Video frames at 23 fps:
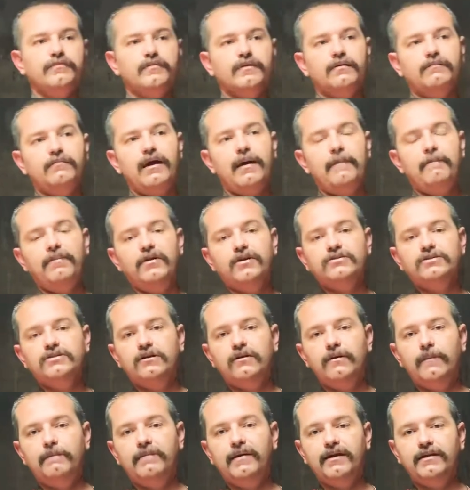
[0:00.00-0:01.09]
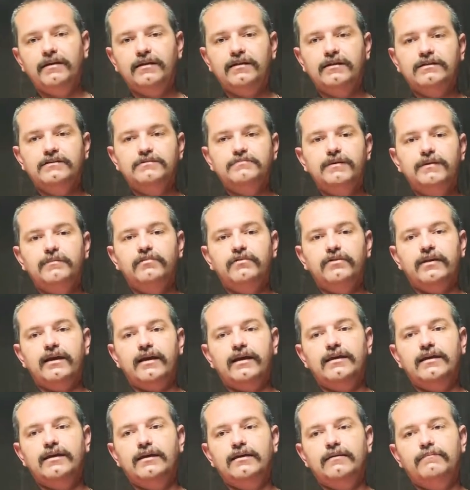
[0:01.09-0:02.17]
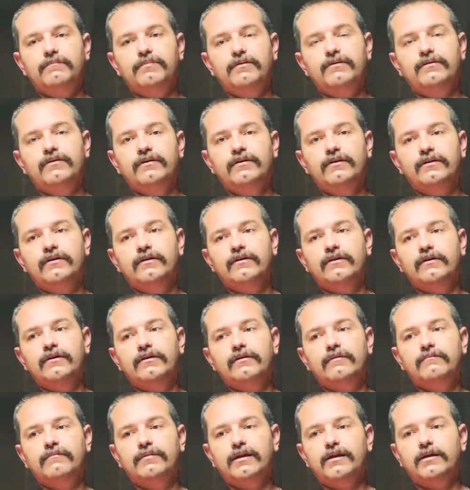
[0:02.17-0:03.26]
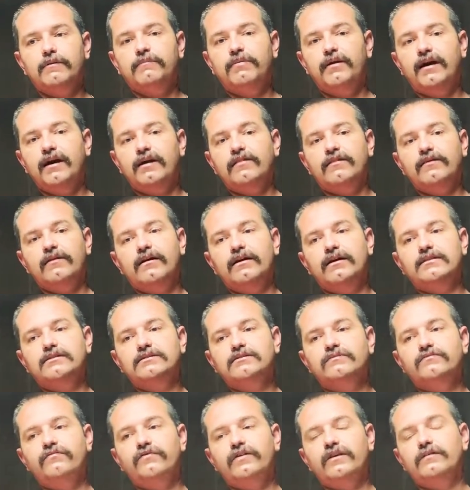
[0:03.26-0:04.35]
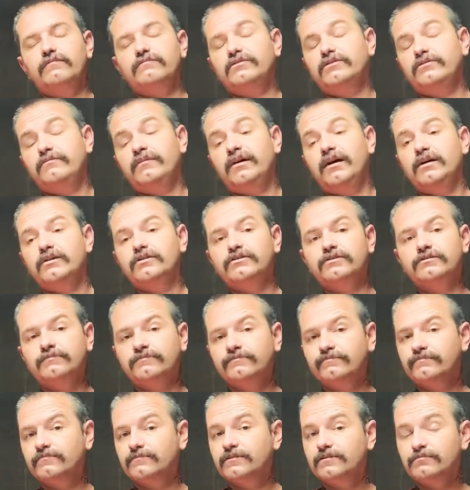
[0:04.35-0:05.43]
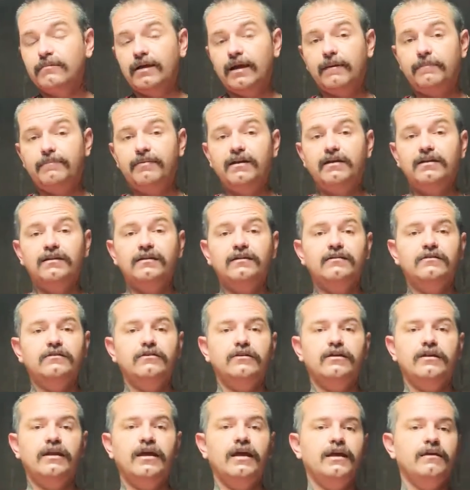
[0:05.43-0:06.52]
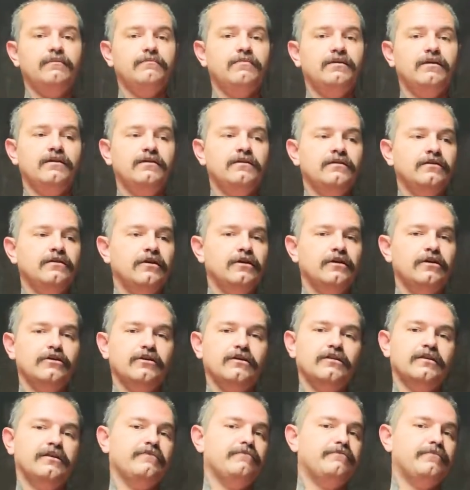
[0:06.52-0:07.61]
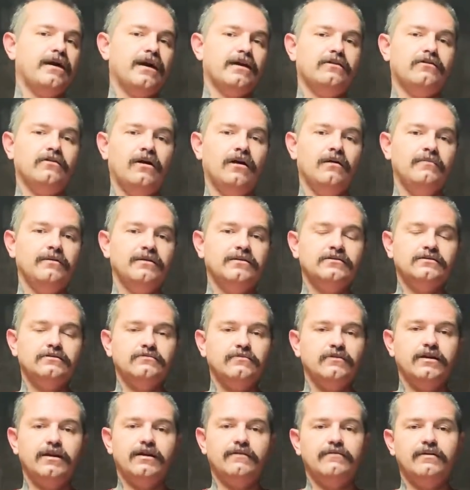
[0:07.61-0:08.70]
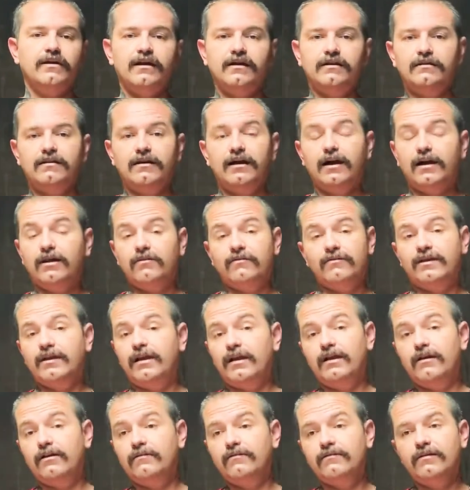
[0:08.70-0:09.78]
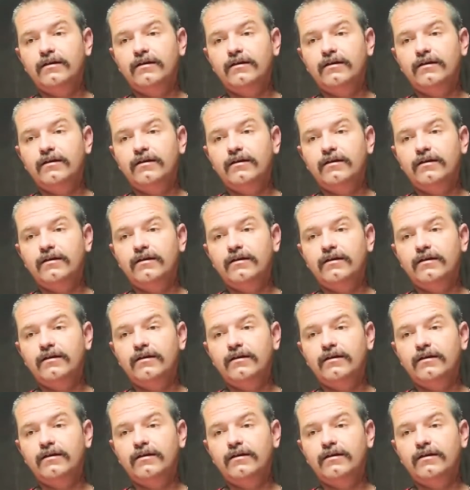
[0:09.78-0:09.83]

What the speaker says: My personal opinion is people that keep bigger pythons feed them too much. It's my opinion. You can hate me, you can leave bad comments, whatever. I don't care.